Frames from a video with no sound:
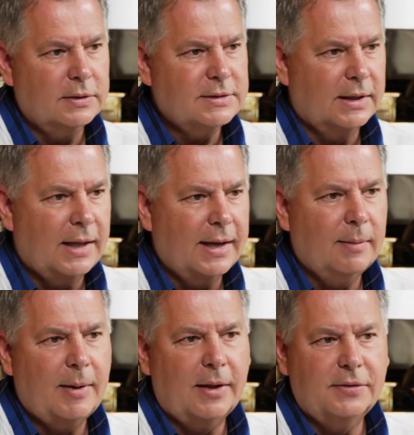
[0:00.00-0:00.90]
things I like
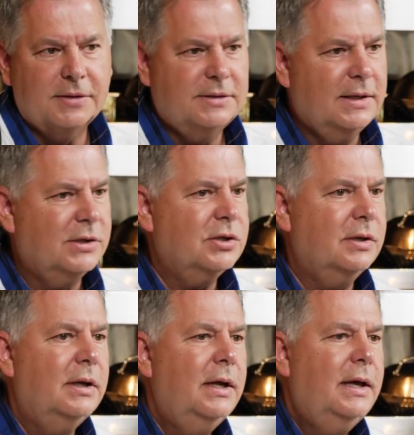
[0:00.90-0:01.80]
about this dish,
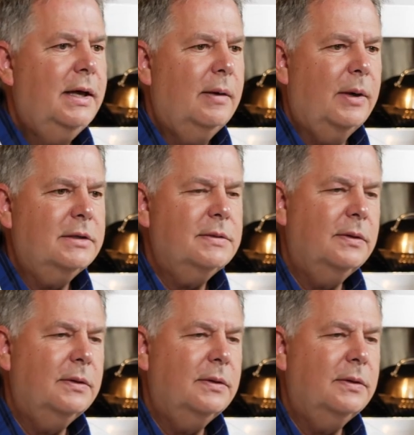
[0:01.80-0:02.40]
it makes